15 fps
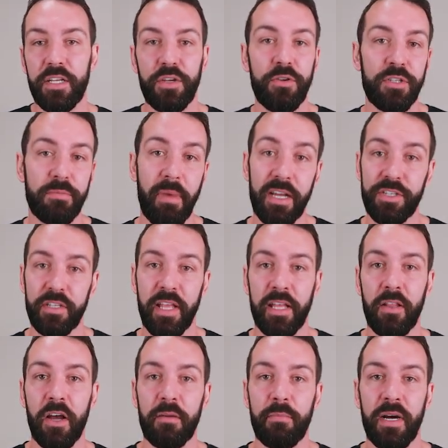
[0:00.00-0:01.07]
you smashing that
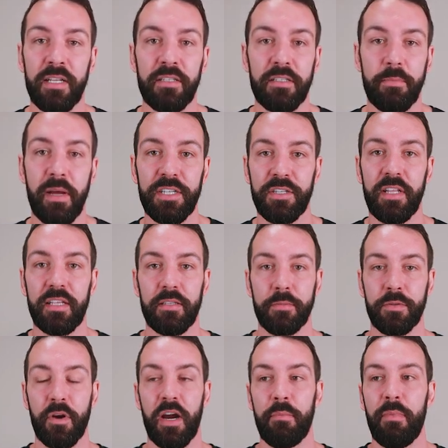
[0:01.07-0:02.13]
like button, smashing that
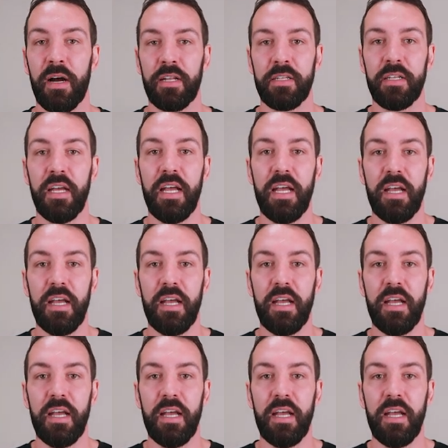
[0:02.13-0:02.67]
subscribe button,